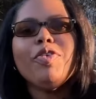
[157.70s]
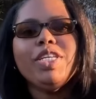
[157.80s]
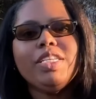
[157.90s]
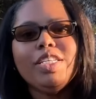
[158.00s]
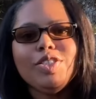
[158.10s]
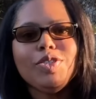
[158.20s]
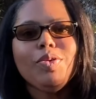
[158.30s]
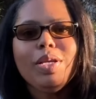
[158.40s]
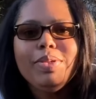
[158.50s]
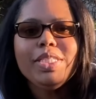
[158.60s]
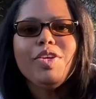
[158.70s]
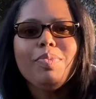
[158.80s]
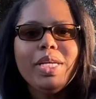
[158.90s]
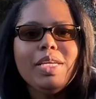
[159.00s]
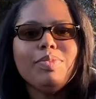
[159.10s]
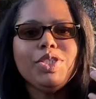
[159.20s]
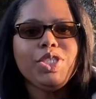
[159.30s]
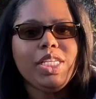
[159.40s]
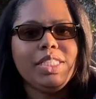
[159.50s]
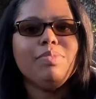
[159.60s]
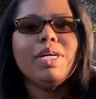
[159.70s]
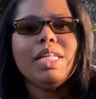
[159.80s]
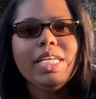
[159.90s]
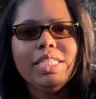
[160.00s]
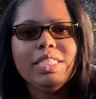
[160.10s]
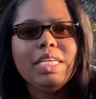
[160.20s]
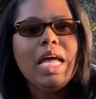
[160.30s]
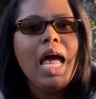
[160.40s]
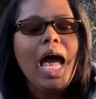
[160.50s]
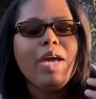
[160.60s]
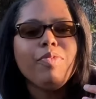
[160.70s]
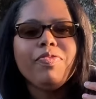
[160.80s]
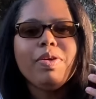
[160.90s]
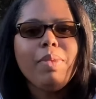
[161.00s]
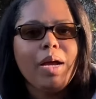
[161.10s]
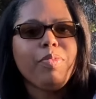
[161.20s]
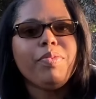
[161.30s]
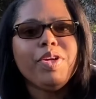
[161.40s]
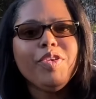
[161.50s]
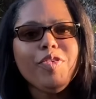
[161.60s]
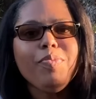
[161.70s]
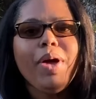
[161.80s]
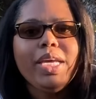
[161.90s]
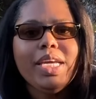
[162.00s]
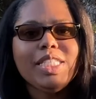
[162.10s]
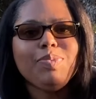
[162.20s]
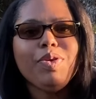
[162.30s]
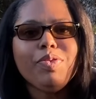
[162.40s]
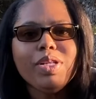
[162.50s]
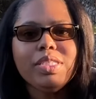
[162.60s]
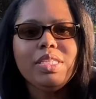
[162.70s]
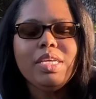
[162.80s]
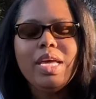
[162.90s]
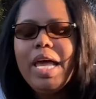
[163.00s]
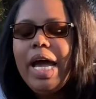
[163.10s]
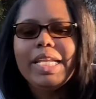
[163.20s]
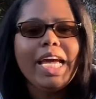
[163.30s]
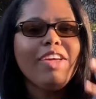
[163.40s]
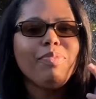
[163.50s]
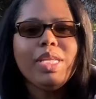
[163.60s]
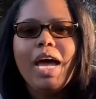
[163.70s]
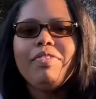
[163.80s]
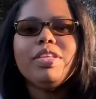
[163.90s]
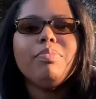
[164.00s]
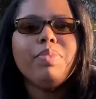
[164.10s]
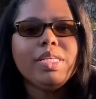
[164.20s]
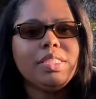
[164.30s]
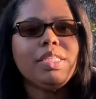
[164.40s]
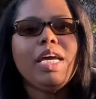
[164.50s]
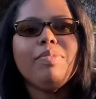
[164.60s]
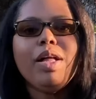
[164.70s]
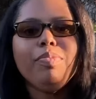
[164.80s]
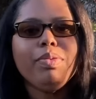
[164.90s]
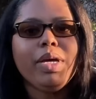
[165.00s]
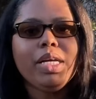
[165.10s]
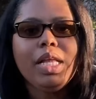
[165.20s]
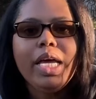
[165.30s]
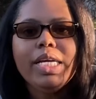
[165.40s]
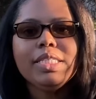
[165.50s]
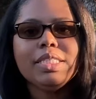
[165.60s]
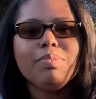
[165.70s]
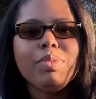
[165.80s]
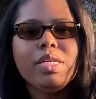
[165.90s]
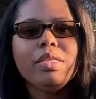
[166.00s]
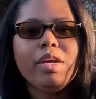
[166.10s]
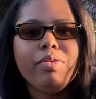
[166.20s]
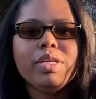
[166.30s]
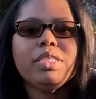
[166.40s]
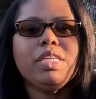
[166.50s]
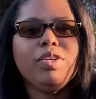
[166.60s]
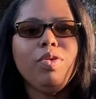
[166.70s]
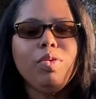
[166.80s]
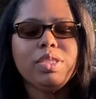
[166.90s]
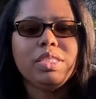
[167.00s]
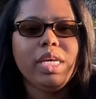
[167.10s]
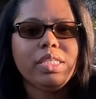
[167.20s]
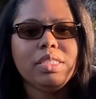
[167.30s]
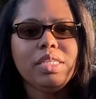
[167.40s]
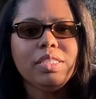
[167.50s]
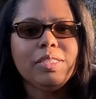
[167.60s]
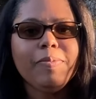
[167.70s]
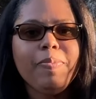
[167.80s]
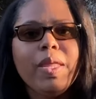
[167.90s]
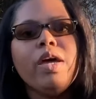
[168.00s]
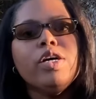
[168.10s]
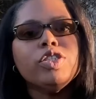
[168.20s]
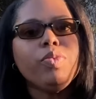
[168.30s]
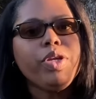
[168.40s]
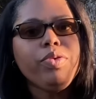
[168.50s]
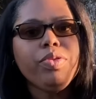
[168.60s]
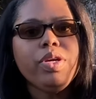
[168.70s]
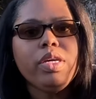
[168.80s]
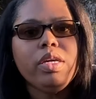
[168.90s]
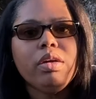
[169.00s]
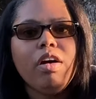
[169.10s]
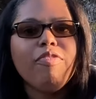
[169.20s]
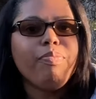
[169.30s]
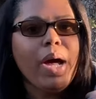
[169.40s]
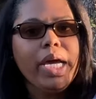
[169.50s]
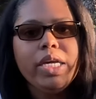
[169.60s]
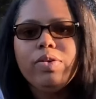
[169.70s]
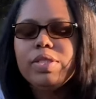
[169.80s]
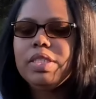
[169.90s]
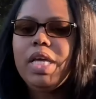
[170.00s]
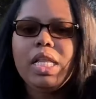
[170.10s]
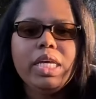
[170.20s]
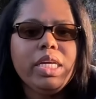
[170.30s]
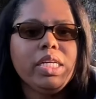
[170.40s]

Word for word: already done so, let me tell you, my name is Jeleser Mc Lennon. I'm with the Mac Property Group by EXP Realty, and I have been having the best time helping my clients meet their real estate goals in Texas. So whether you're thinking of buying or selling